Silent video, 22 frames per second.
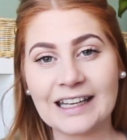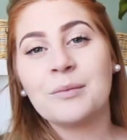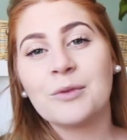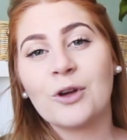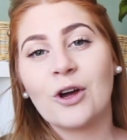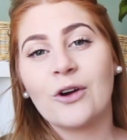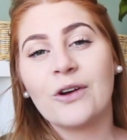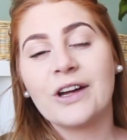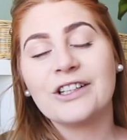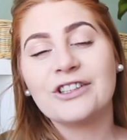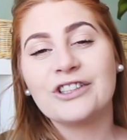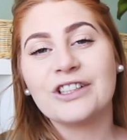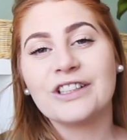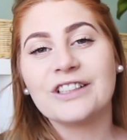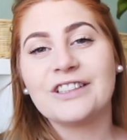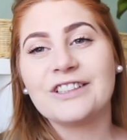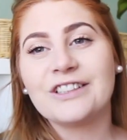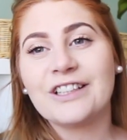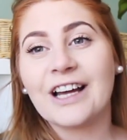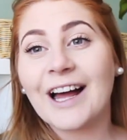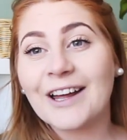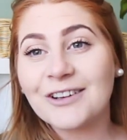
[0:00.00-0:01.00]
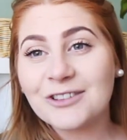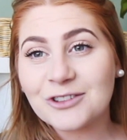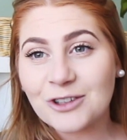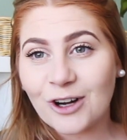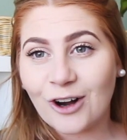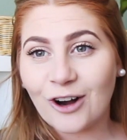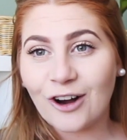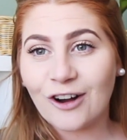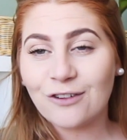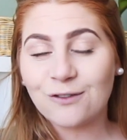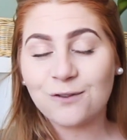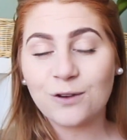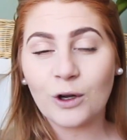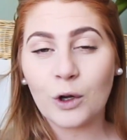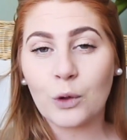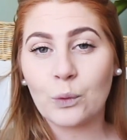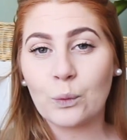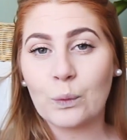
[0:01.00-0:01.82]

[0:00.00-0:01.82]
I'm going to start off